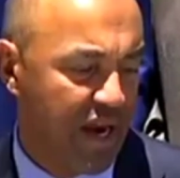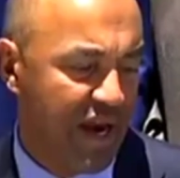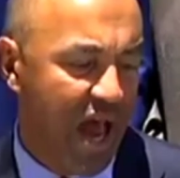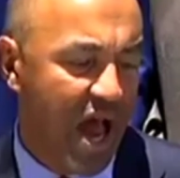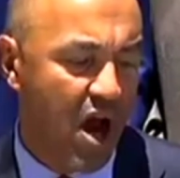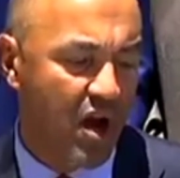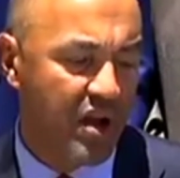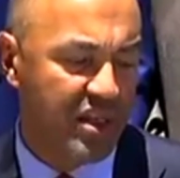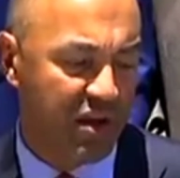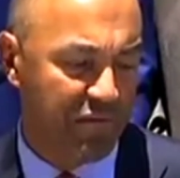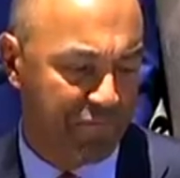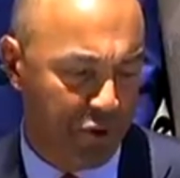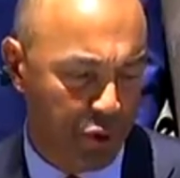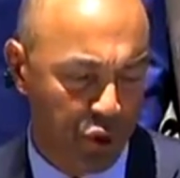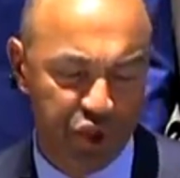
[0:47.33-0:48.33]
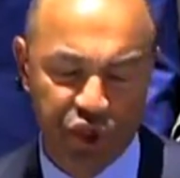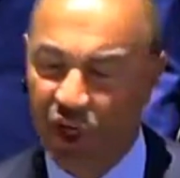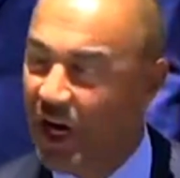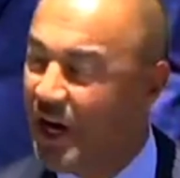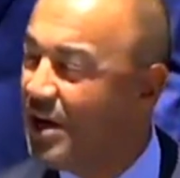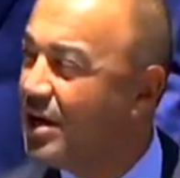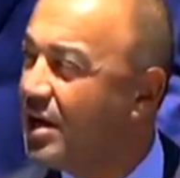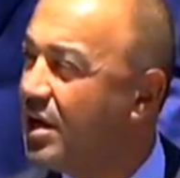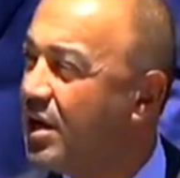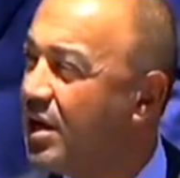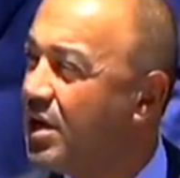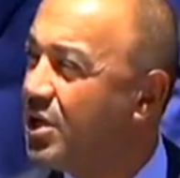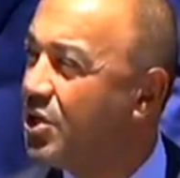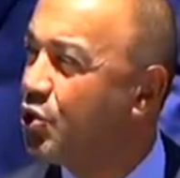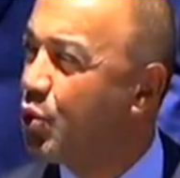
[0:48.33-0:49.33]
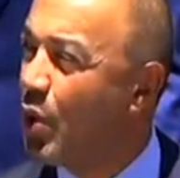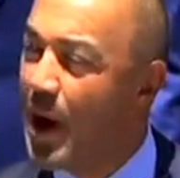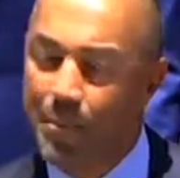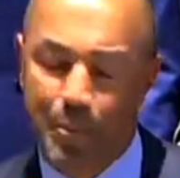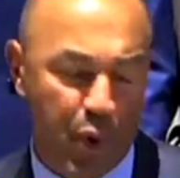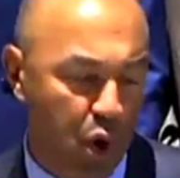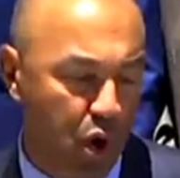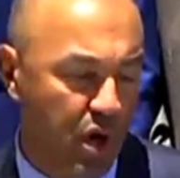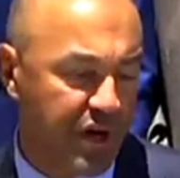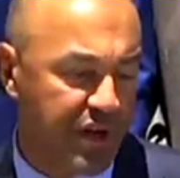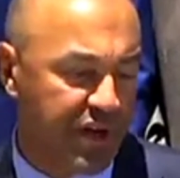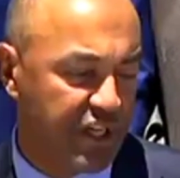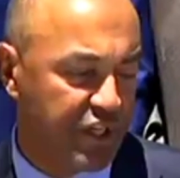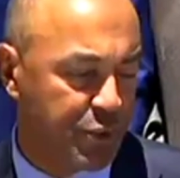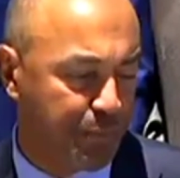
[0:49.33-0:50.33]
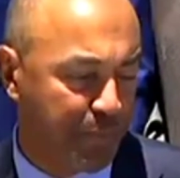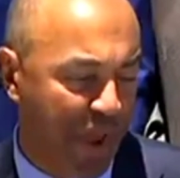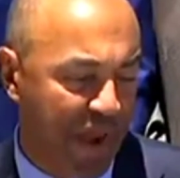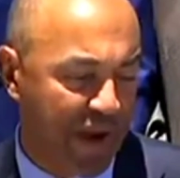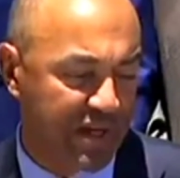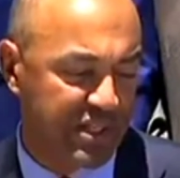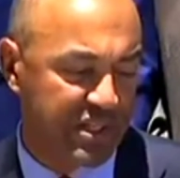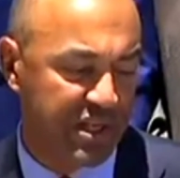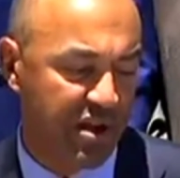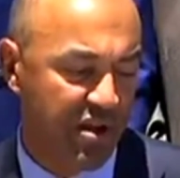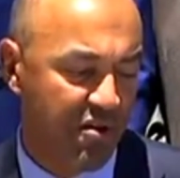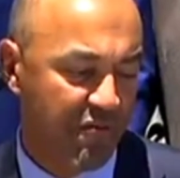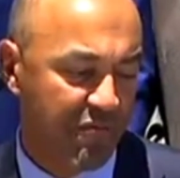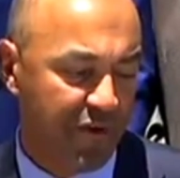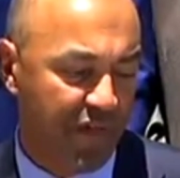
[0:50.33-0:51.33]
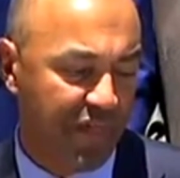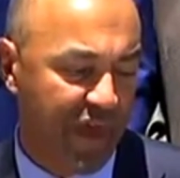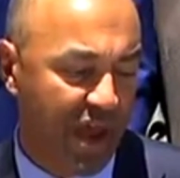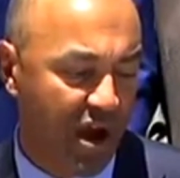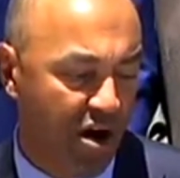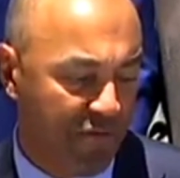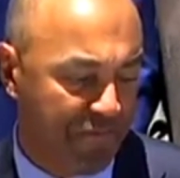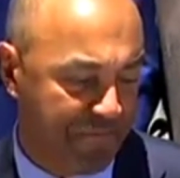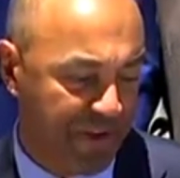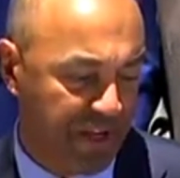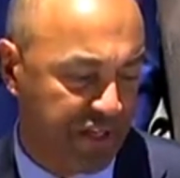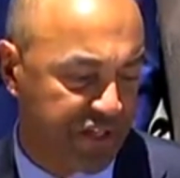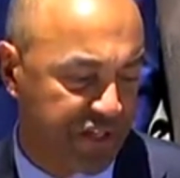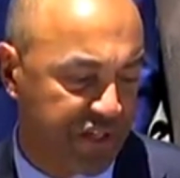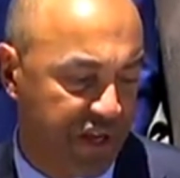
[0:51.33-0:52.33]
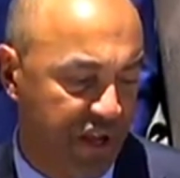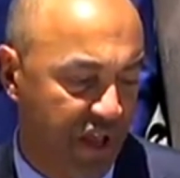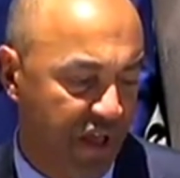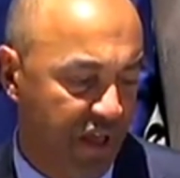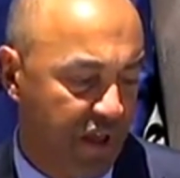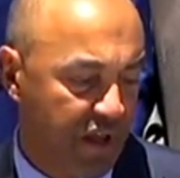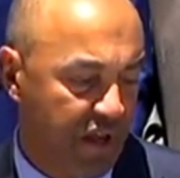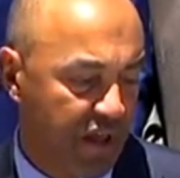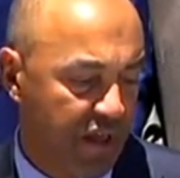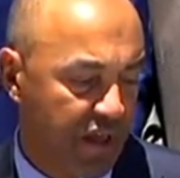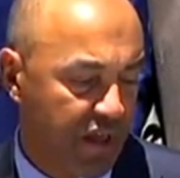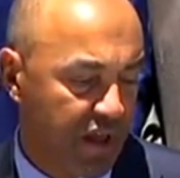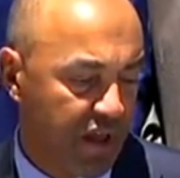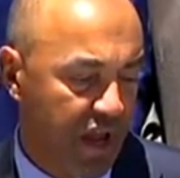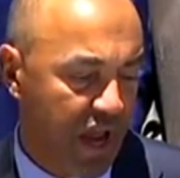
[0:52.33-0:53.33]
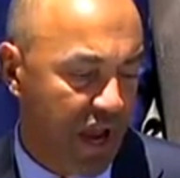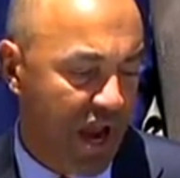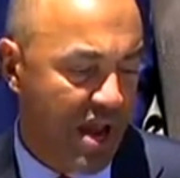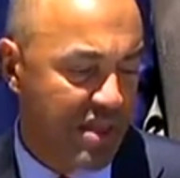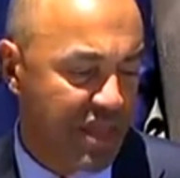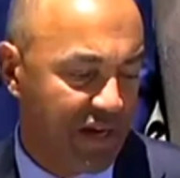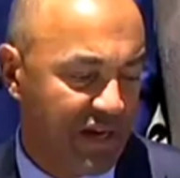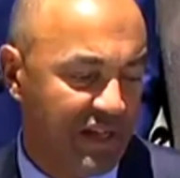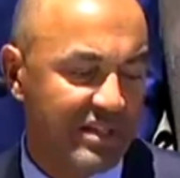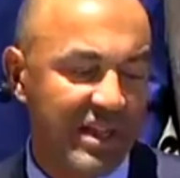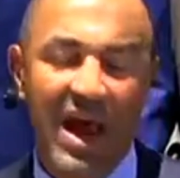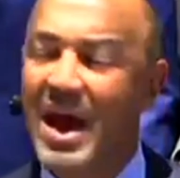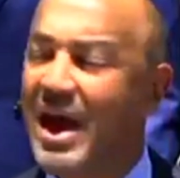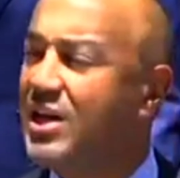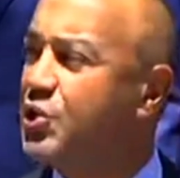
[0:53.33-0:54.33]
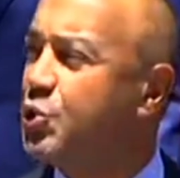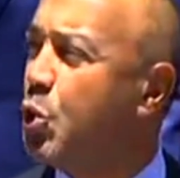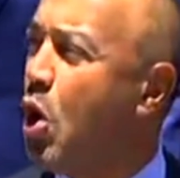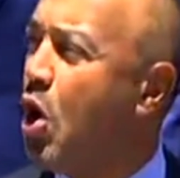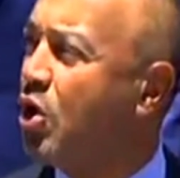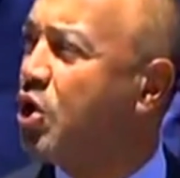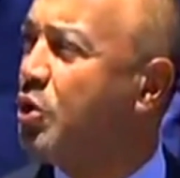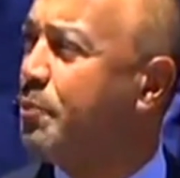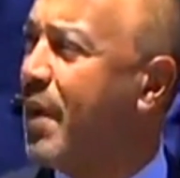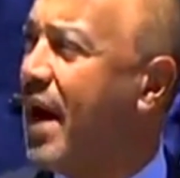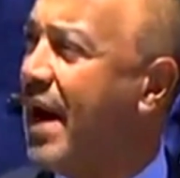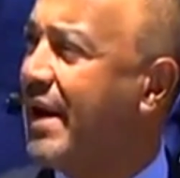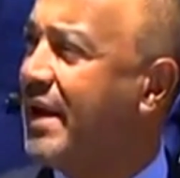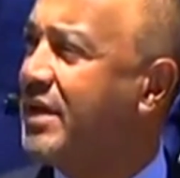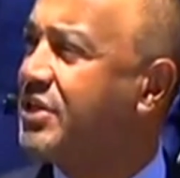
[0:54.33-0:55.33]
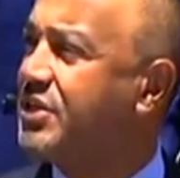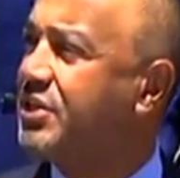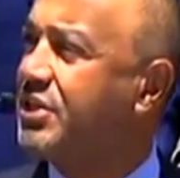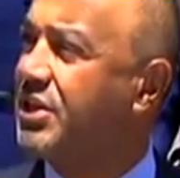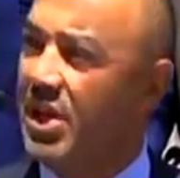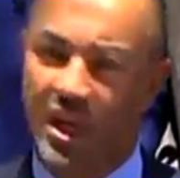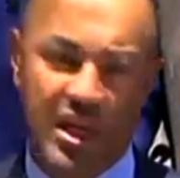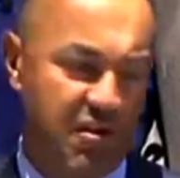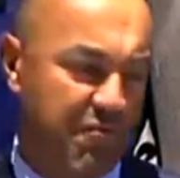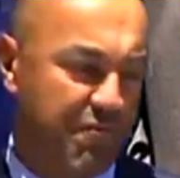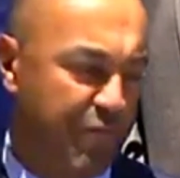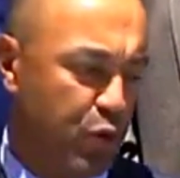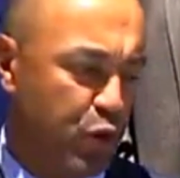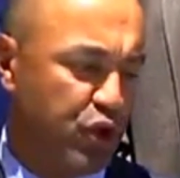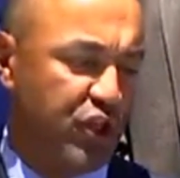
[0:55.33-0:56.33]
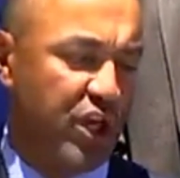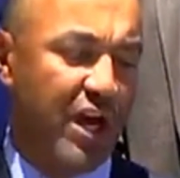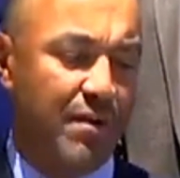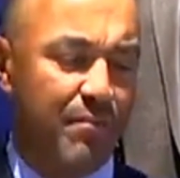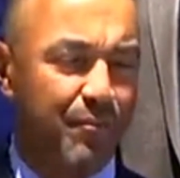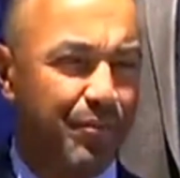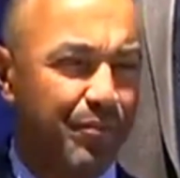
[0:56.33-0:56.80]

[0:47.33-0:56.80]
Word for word: now in the future to uphold respect for the office and the desire to occupy it in future.